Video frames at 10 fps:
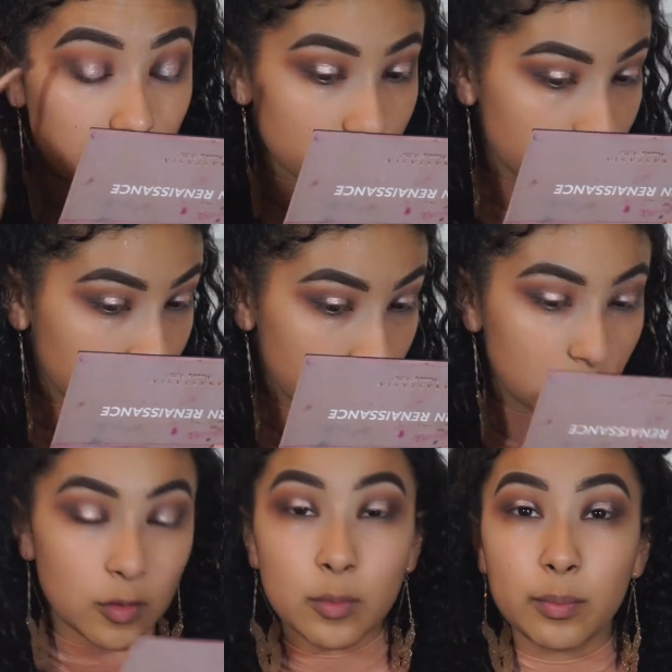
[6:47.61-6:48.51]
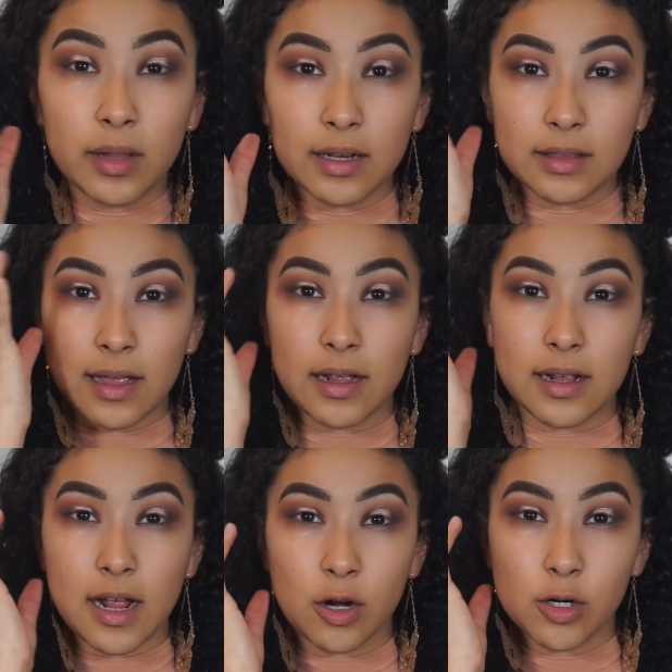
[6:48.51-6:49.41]
just to blend that
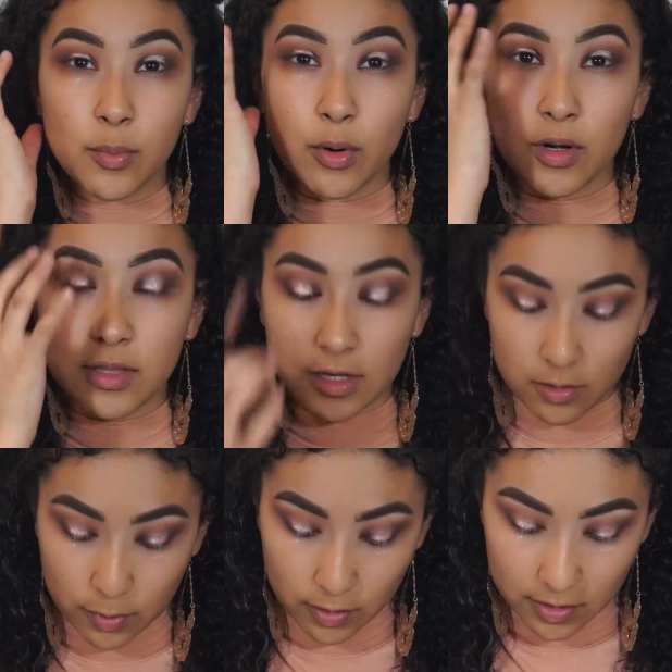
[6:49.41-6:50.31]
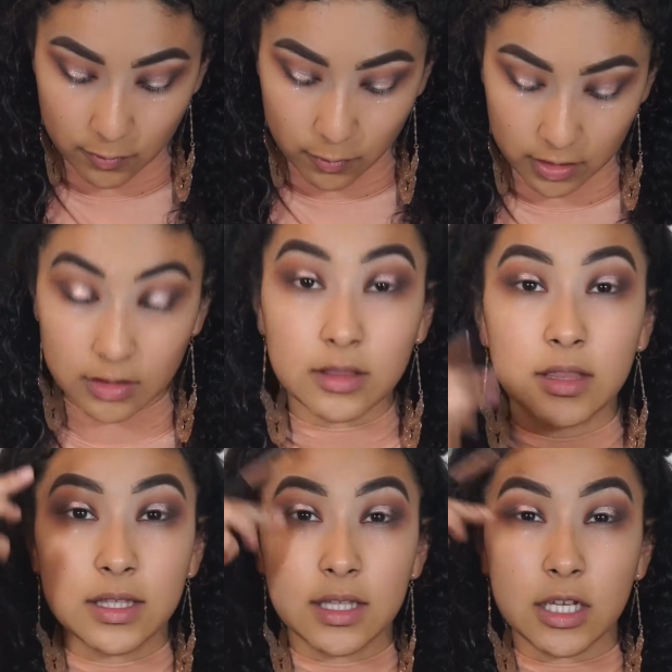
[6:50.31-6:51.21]
outer part and the inner part with
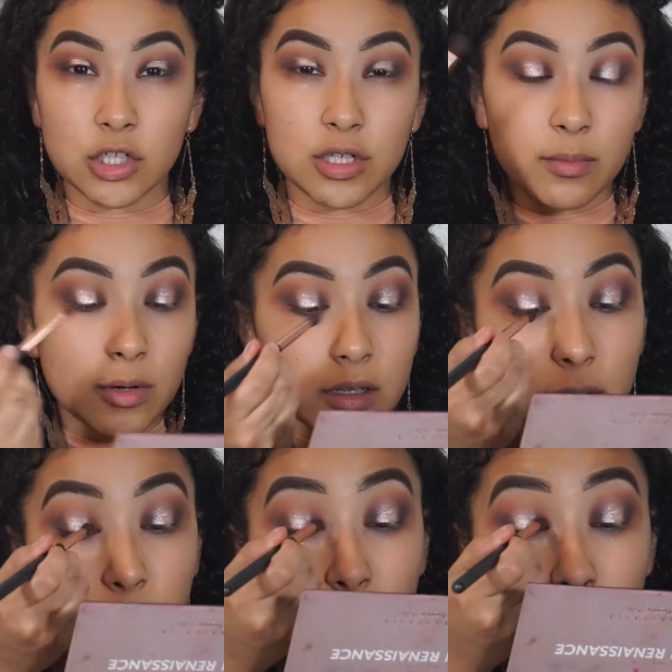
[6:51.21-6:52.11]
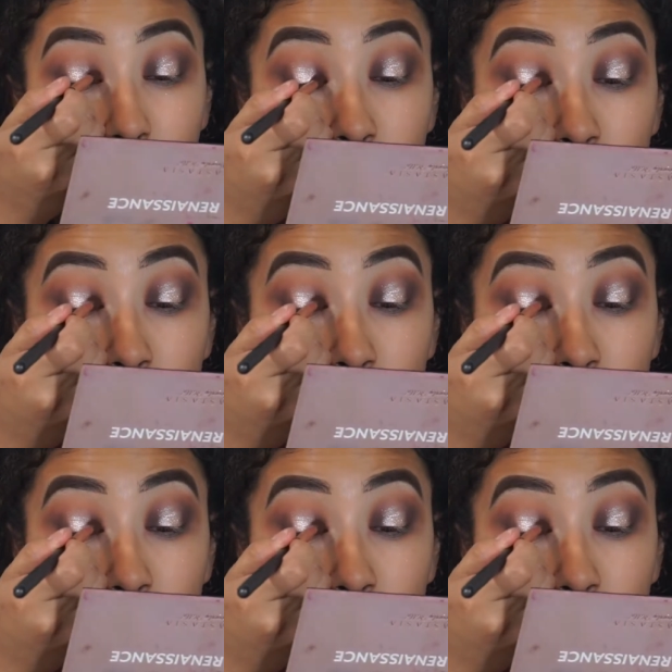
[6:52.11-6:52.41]
that shimmer in the middle.